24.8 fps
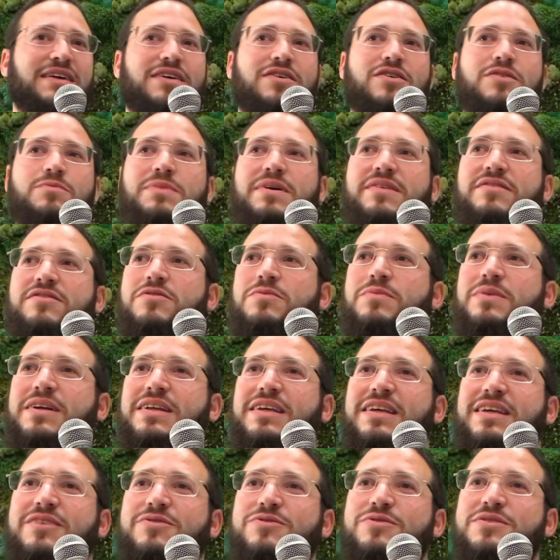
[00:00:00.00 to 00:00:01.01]
I hope
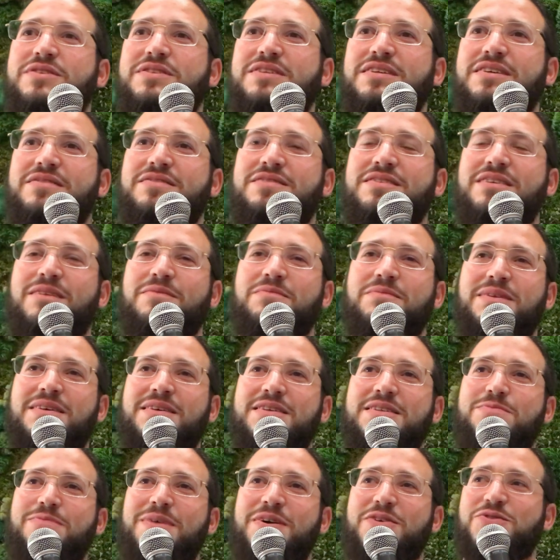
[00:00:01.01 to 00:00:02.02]
everybody receives something
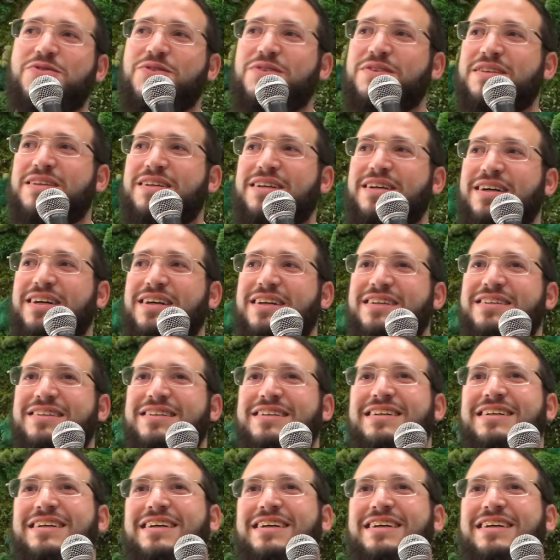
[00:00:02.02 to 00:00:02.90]
special tonight.